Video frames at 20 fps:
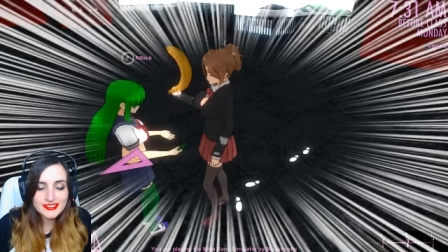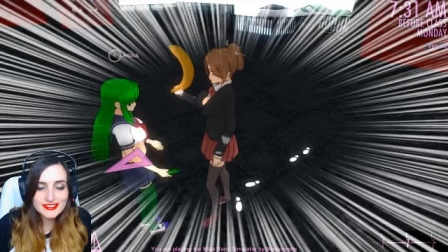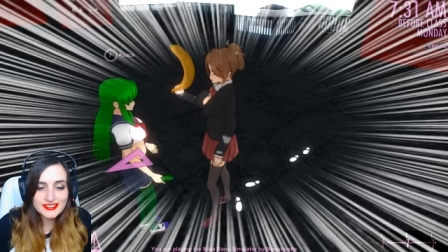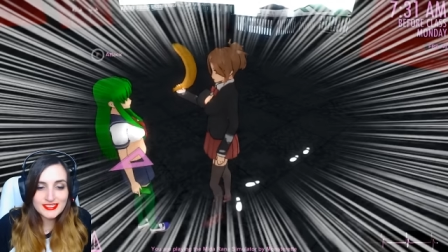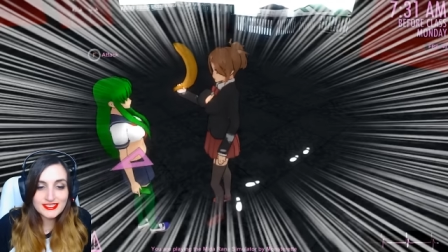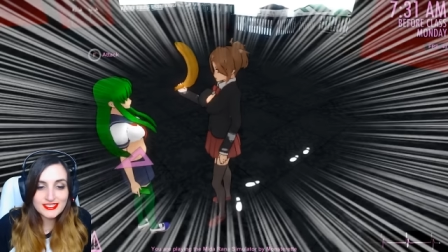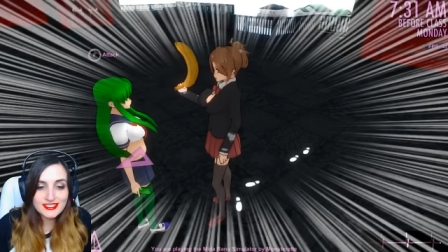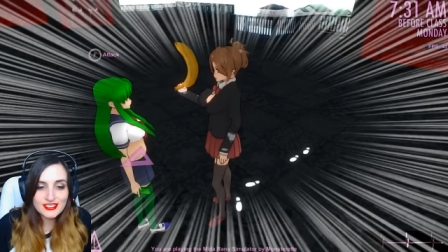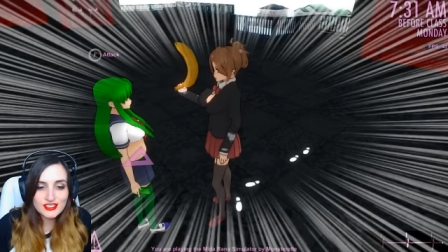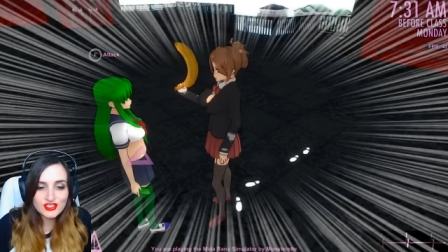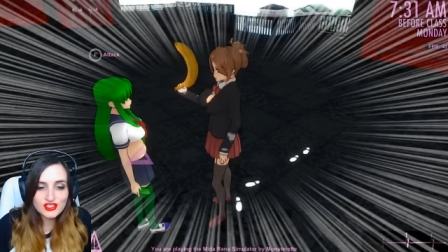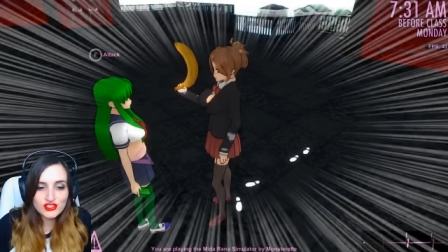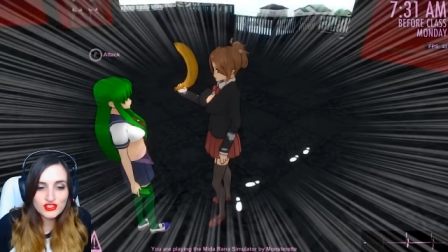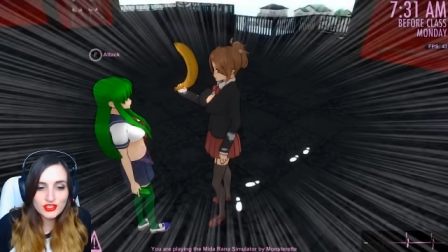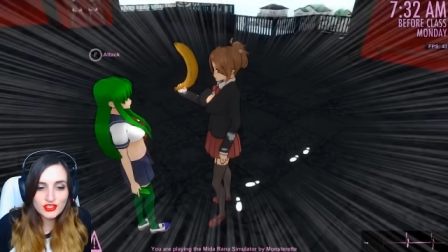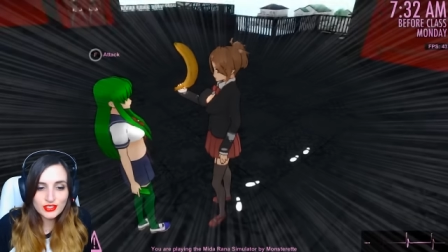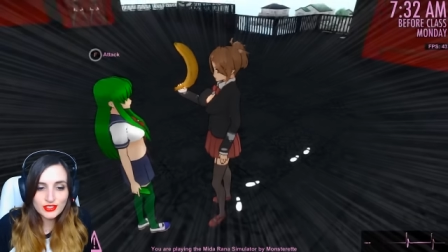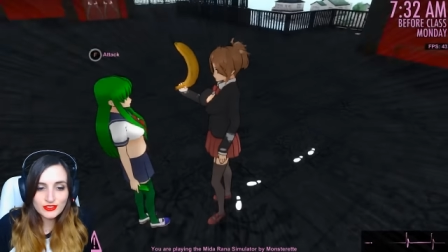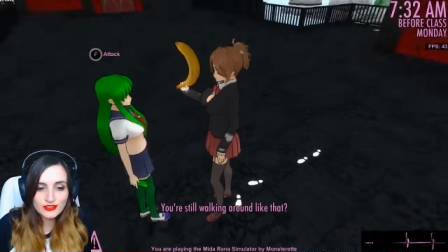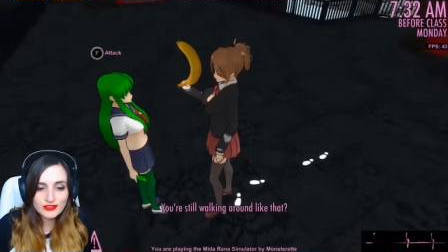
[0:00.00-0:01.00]
its
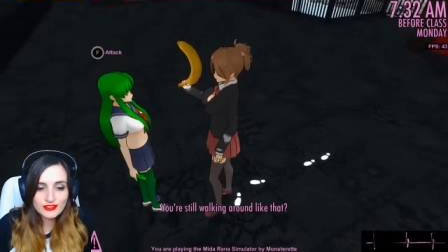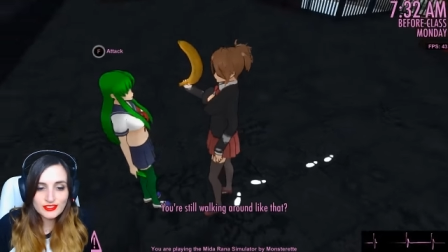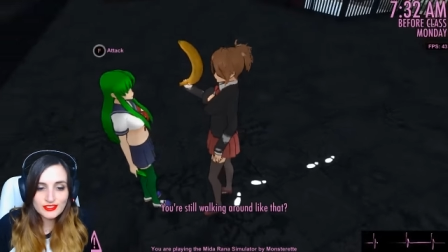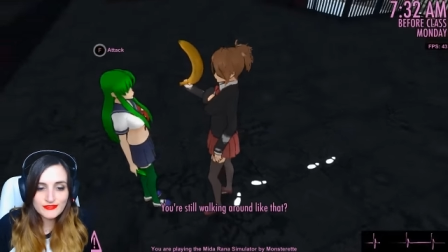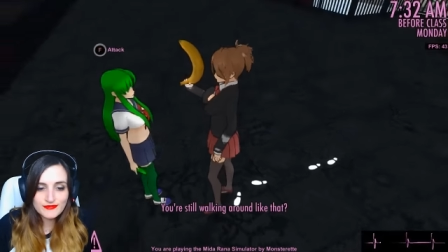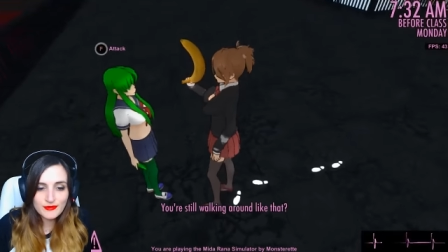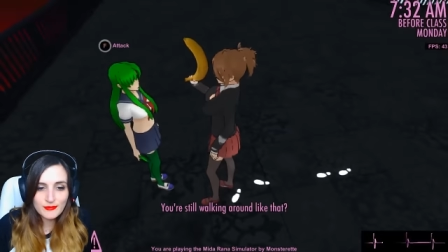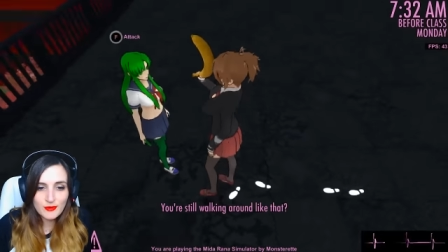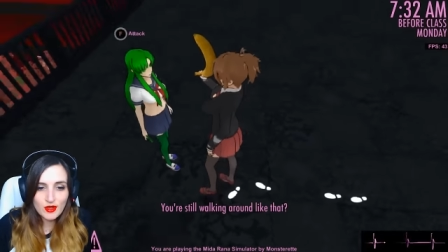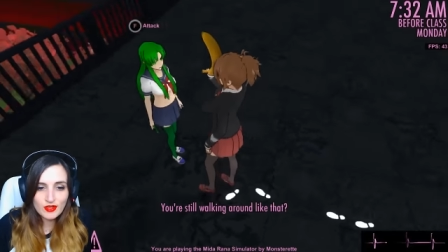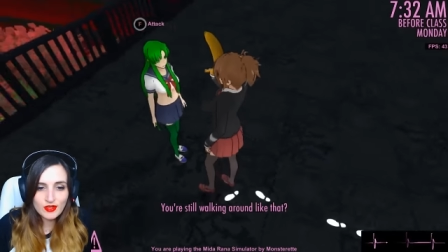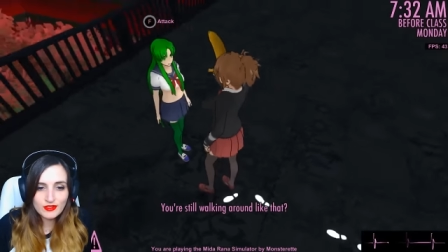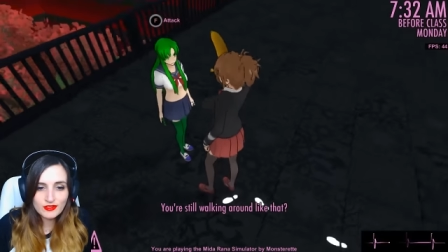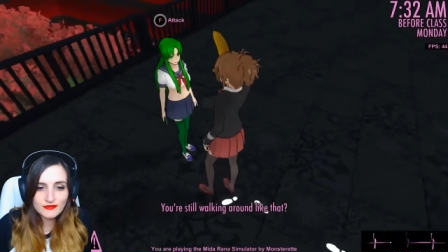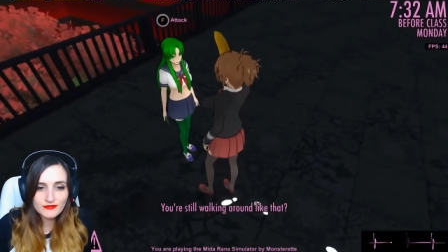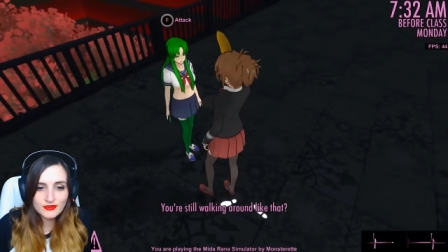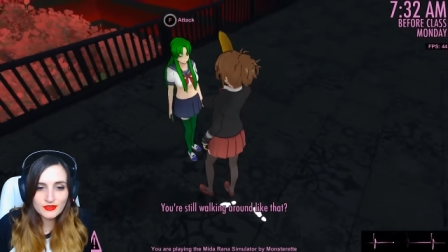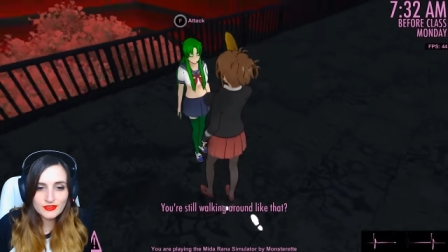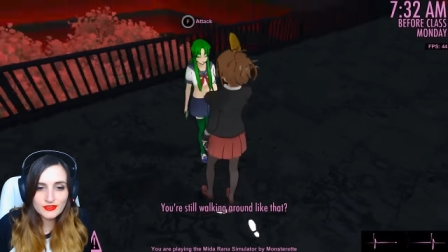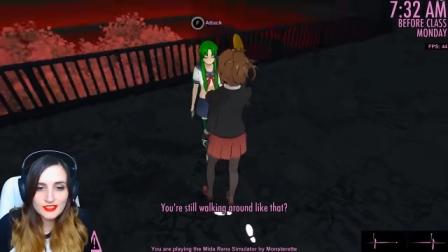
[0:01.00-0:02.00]
concerns from all of
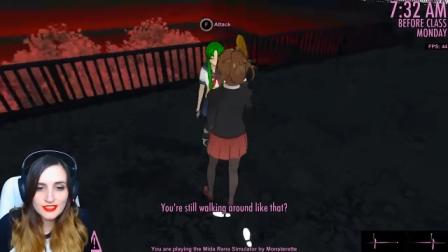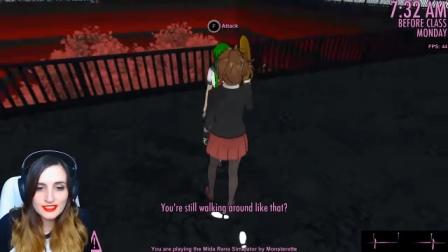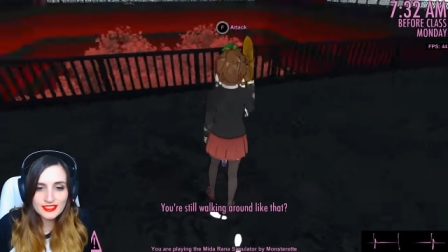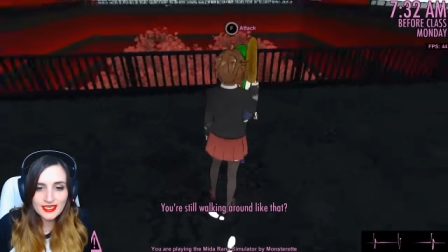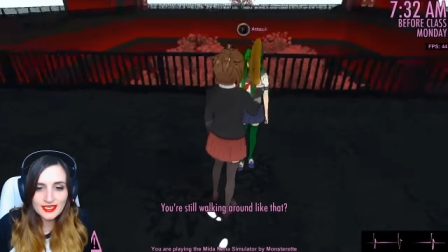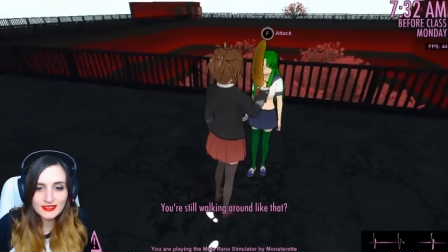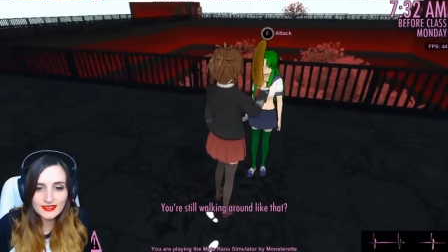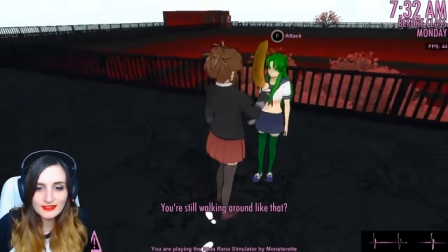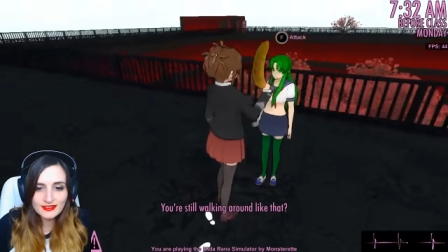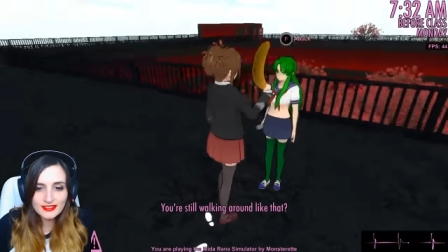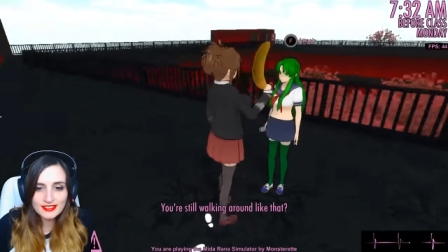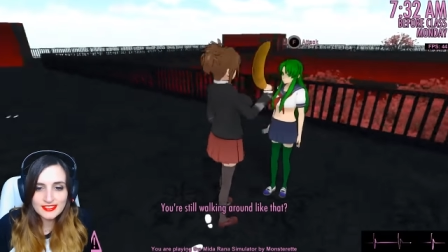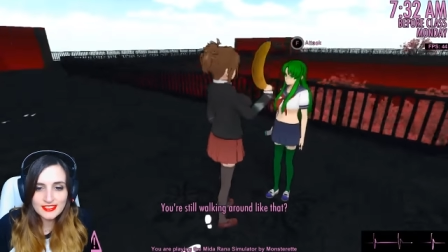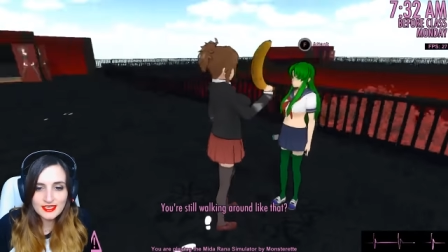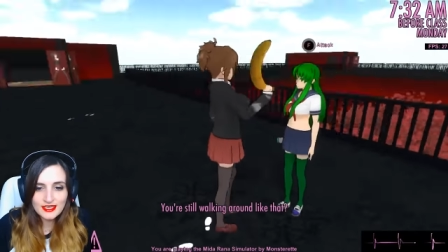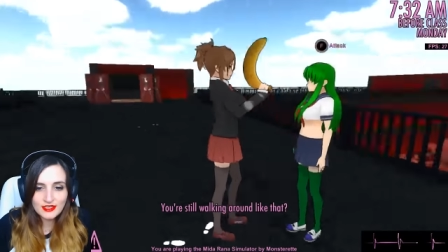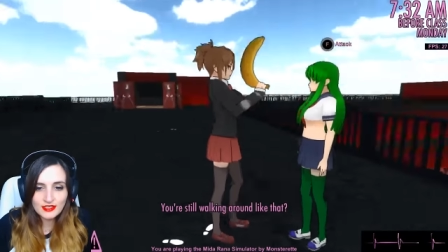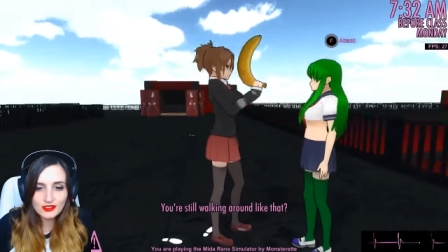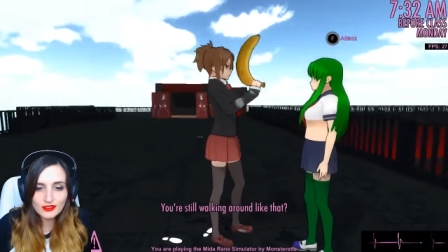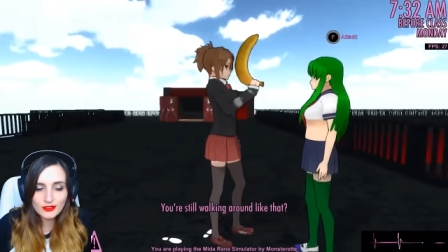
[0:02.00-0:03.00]
your scandalous
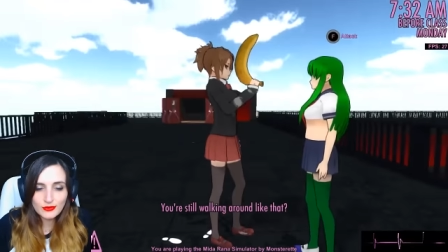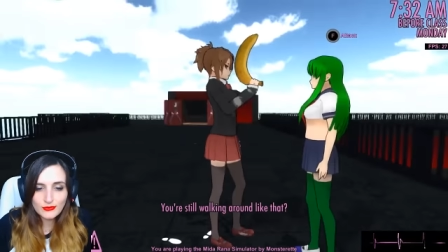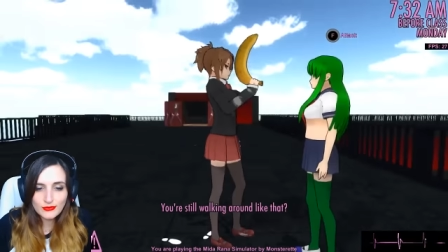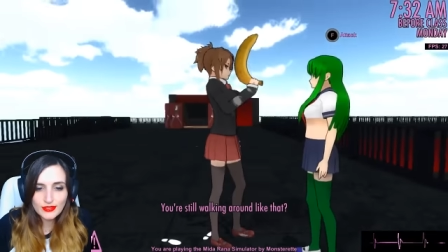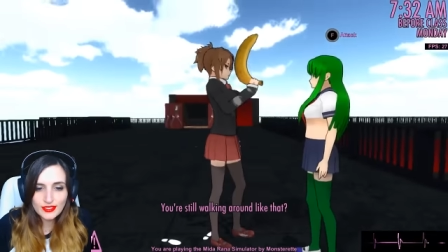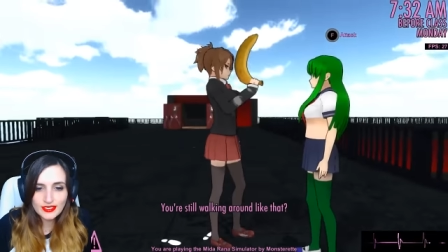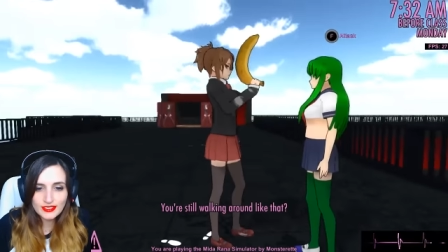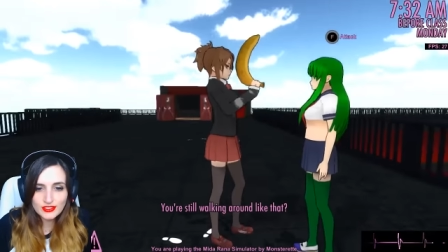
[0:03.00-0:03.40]
clothing